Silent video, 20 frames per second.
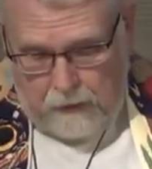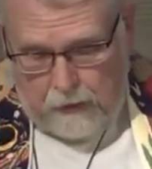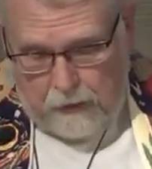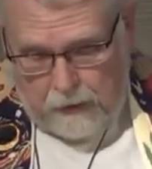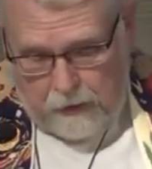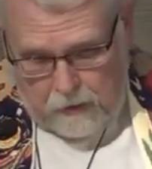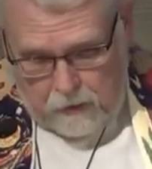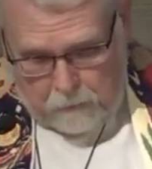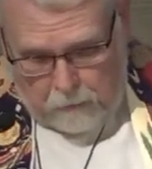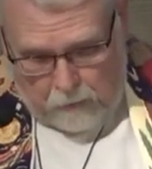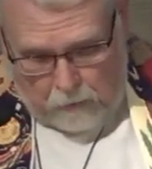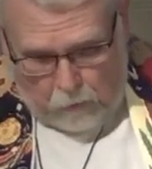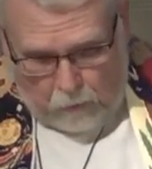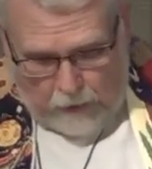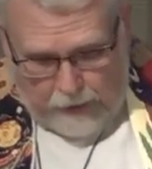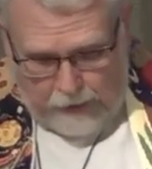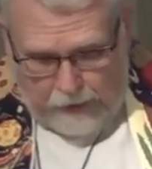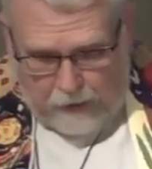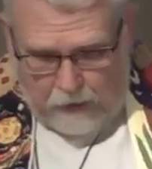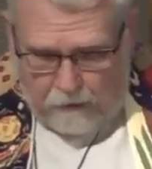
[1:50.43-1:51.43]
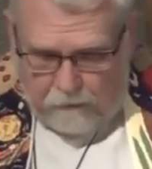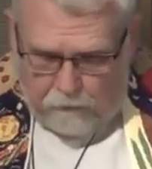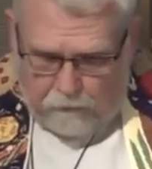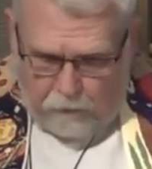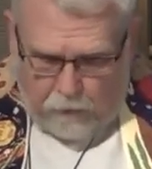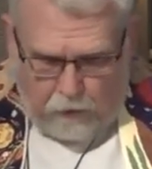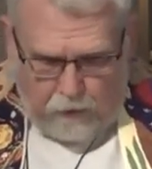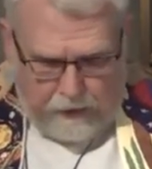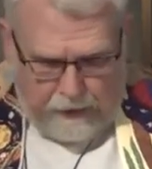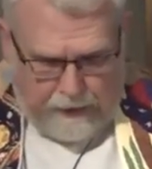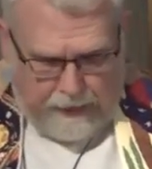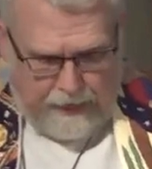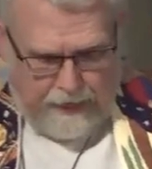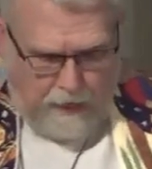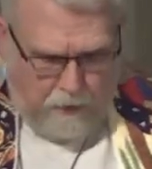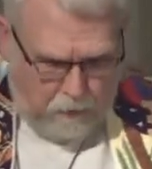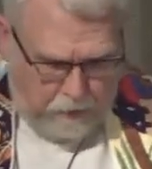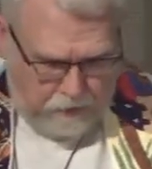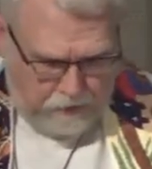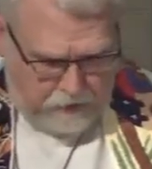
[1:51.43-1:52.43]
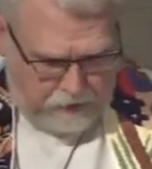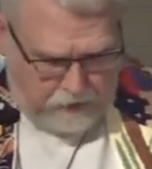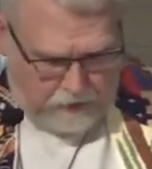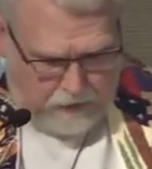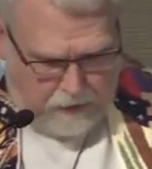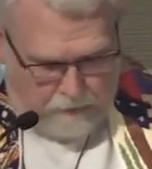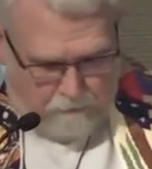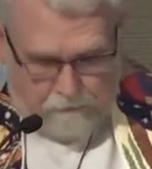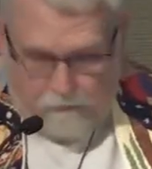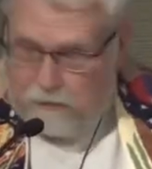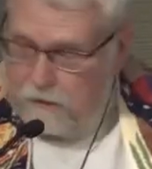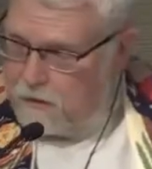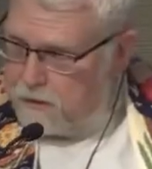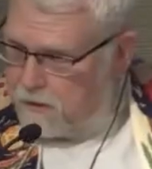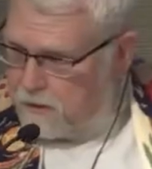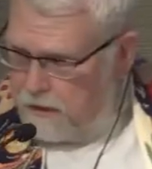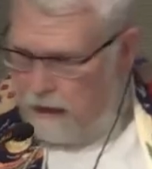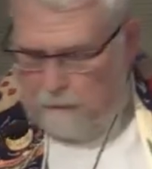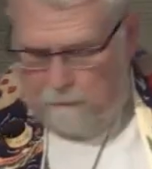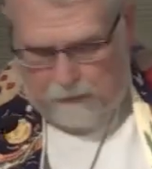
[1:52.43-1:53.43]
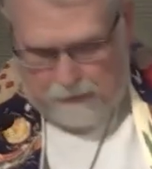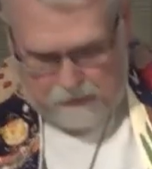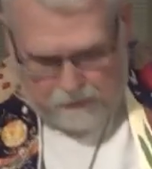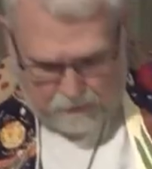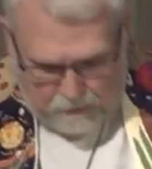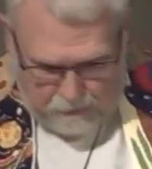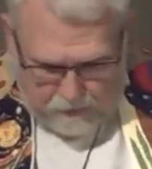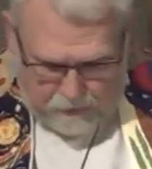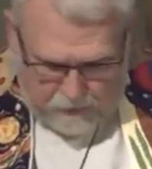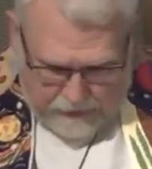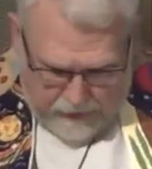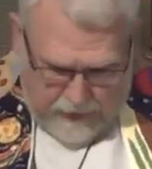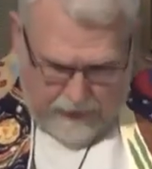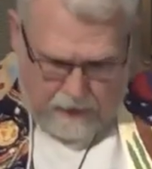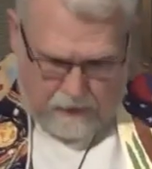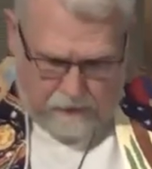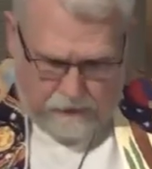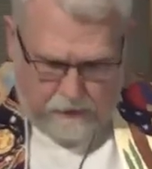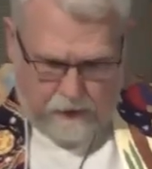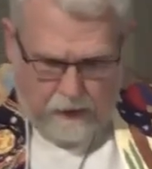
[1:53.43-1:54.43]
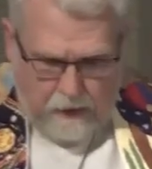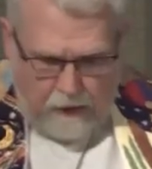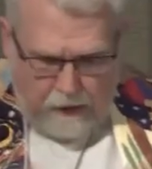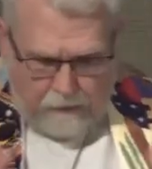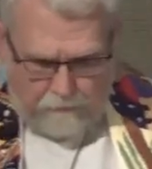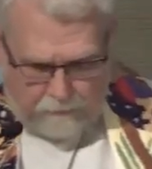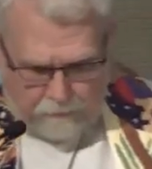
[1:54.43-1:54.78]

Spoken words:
He has been waiting for the hour to come, for the summons sound, and